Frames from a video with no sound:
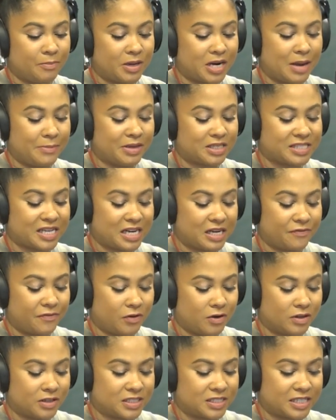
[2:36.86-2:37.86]
But I'm excited
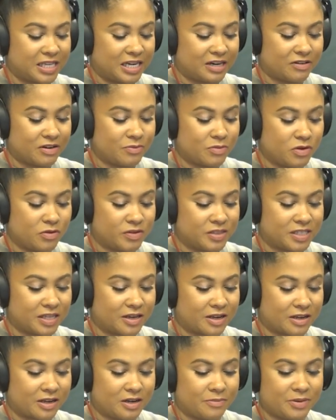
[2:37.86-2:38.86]
for all the scary movies
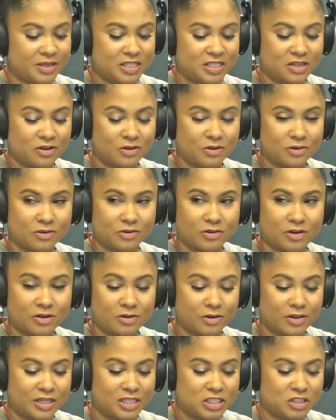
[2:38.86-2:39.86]
that are going to be shown on
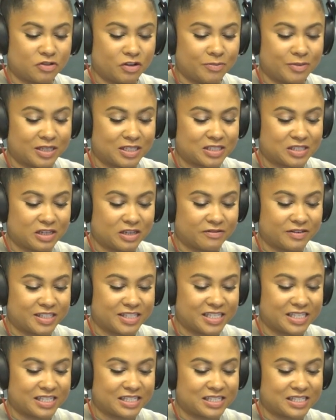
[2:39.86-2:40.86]
all these streaming
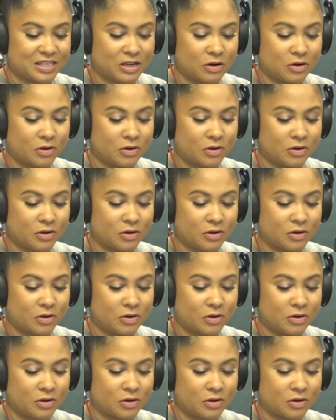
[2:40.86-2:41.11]
services. So